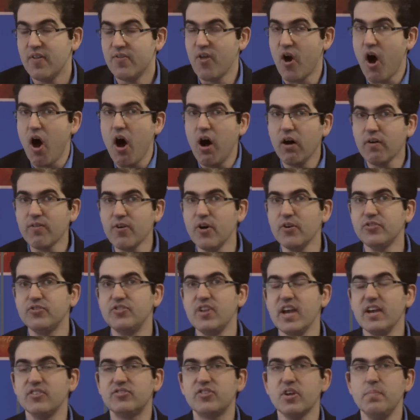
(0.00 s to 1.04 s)
All those
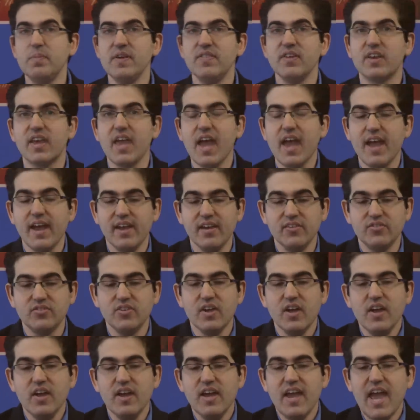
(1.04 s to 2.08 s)
things could be the case,
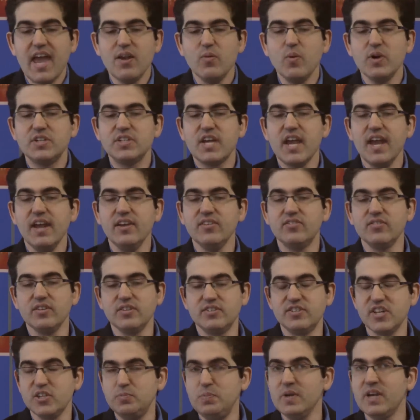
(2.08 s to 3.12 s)
in which case,
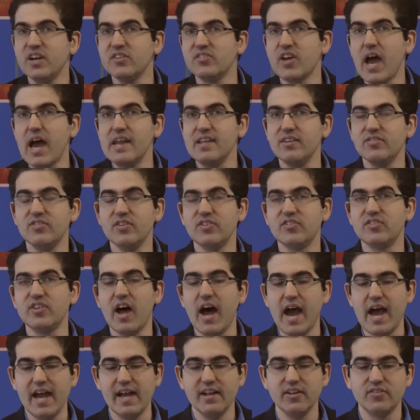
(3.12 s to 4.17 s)
just because ID is in
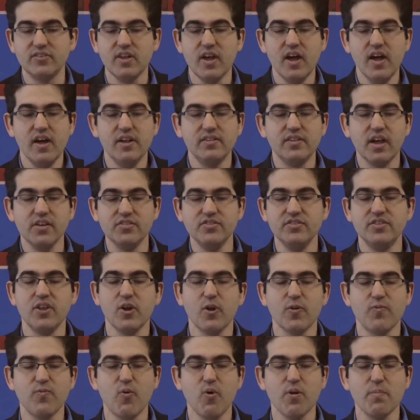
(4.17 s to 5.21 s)
science doesn't
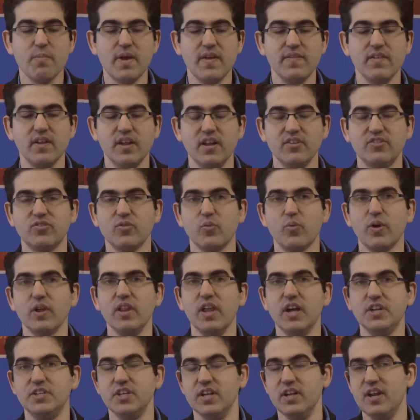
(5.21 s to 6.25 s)
therefore mean that it's
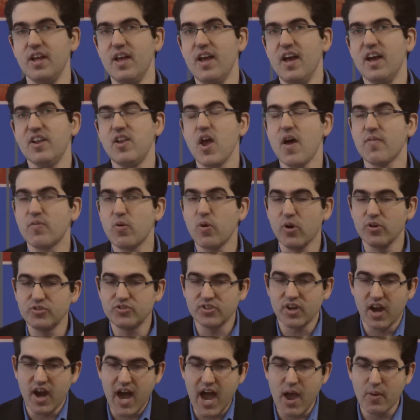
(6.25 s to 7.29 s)
religion. Now, of course,
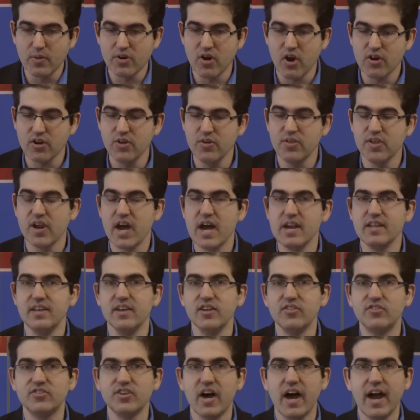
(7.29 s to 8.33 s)
I would argue that ID
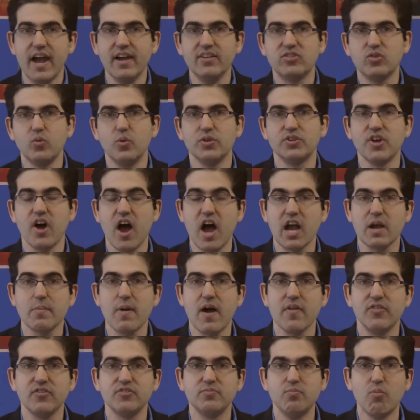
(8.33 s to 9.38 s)
is science, and we'll talk
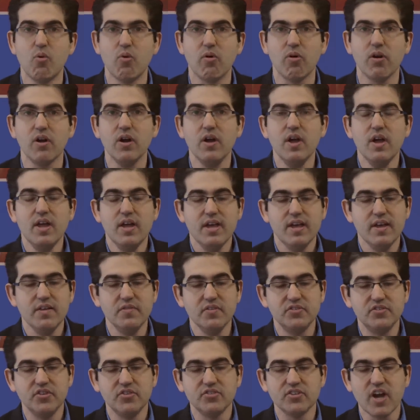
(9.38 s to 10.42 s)
about this more in
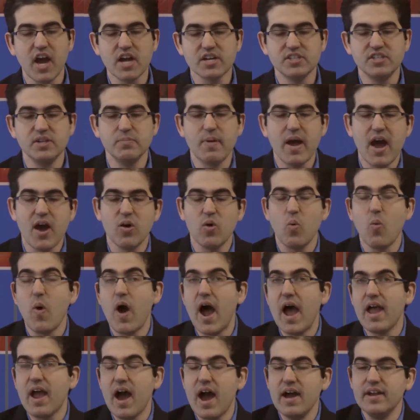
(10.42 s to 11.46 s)
this discussion about
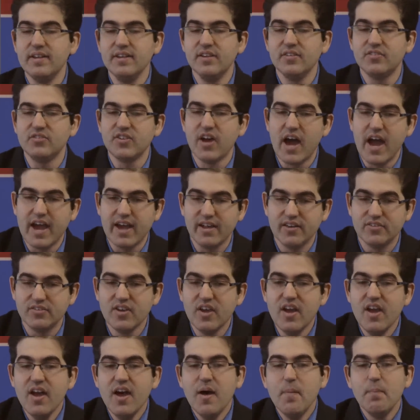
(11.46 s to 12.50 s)
why ID is science.
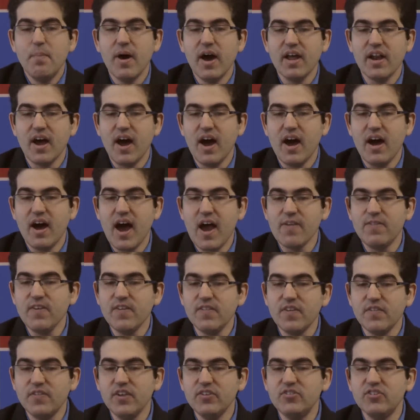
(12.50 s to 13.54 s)
But uh, I think
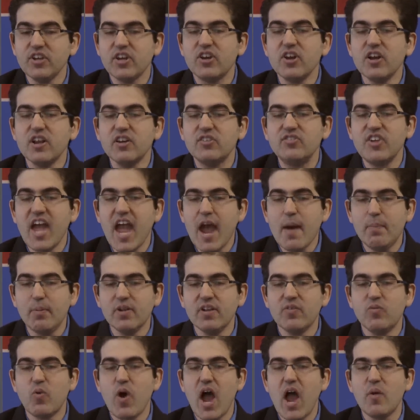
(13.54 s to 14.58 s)
that this is a good example
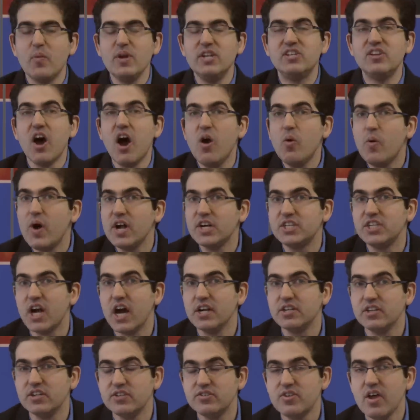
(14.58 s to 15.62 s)
of why we don't want
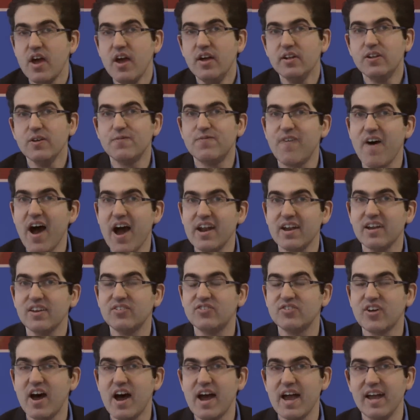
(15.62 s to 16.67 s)
judges defining
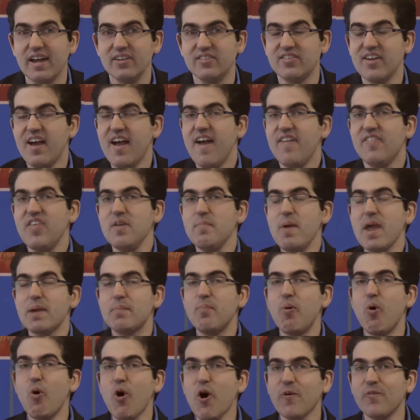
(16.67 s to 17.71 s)
science. They make
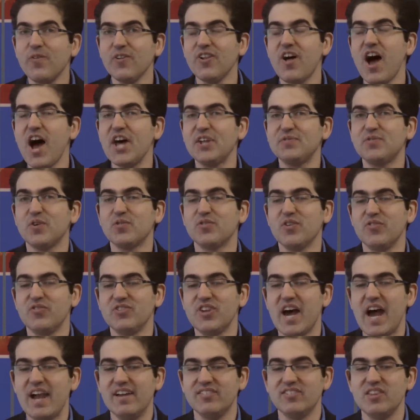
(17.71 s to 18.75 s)
poor philosophers of
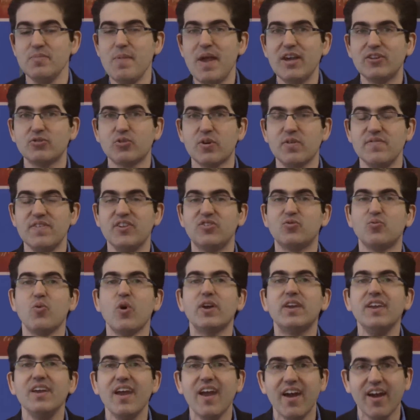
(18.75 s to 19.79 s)
science. They make sort of these
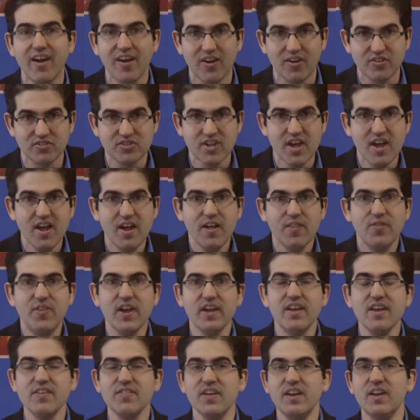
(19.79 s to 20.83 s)
rookie errors,
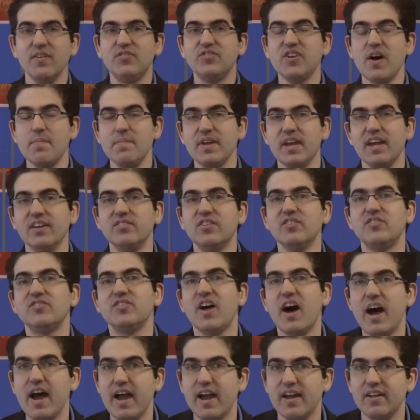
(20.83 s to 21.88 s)
thinking that if something isn't
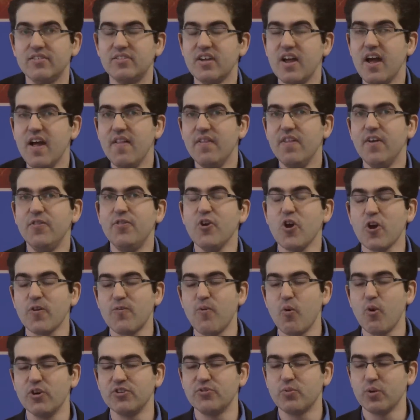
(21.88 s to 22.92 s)
science, that
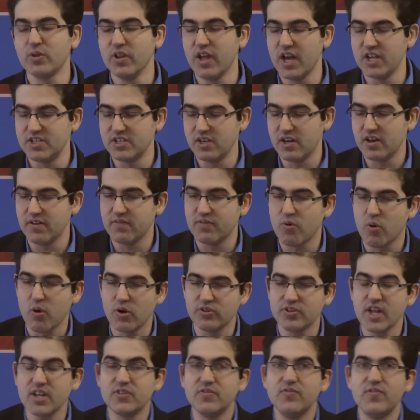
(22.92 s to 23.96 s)
therefore it's religion. And of
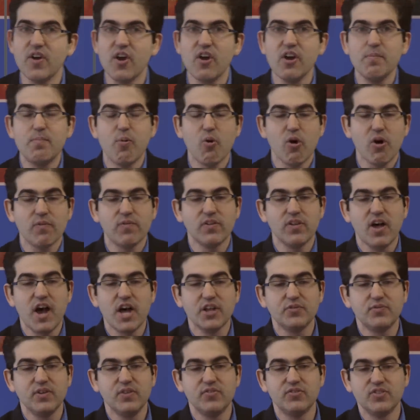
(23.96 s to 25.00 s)
course, that's very poor
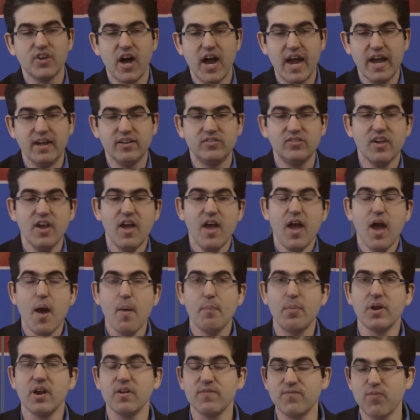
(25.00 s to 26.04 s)
philosophy of science,
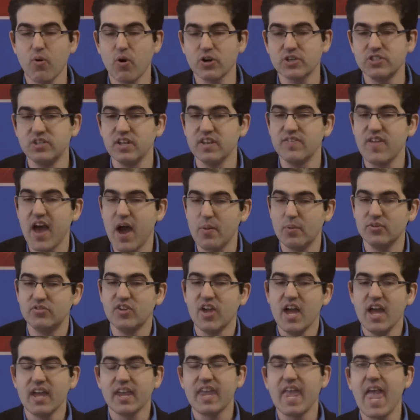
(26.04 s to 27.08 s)
but unfortunately, that was
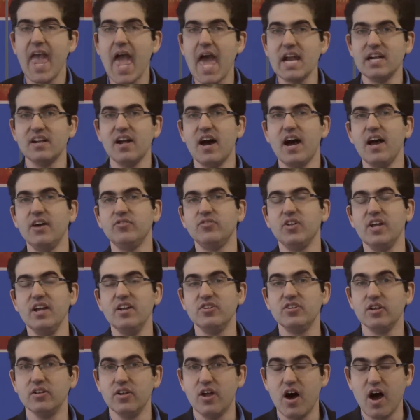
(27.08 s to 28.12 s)
canonized
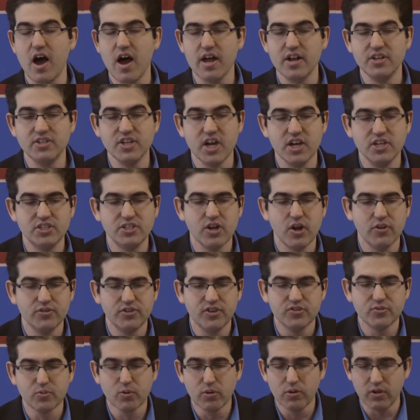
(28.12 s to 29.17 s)
into law in Judge
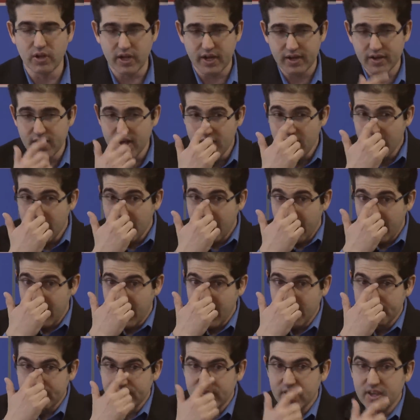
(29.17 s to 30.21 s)
Jones's ruling.
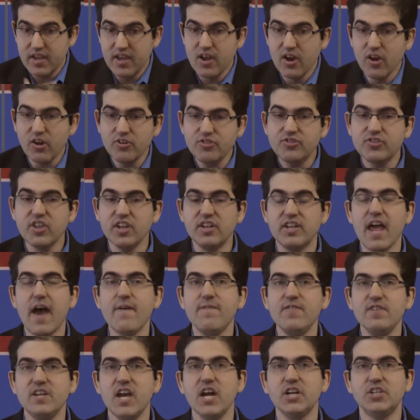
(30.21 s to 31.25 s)
Um, here's the
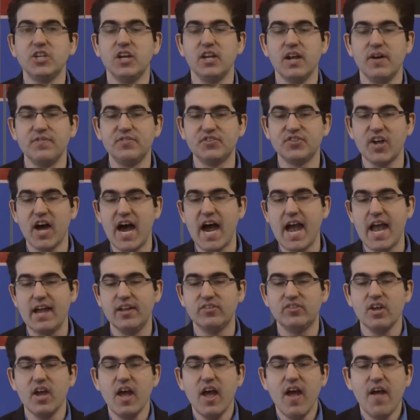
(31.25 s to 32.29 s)
definition of
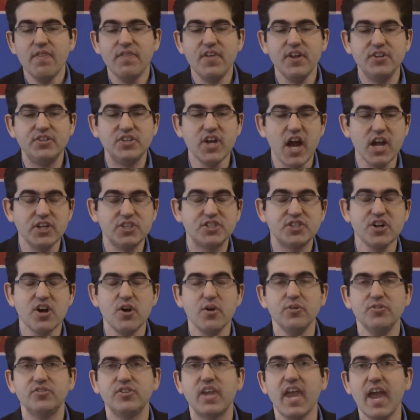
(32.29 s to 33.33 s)
science that Judge
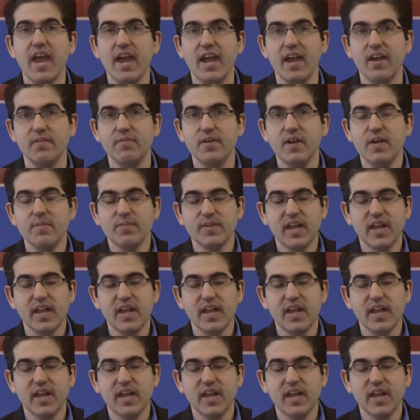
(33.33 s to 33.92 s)
Jones gave.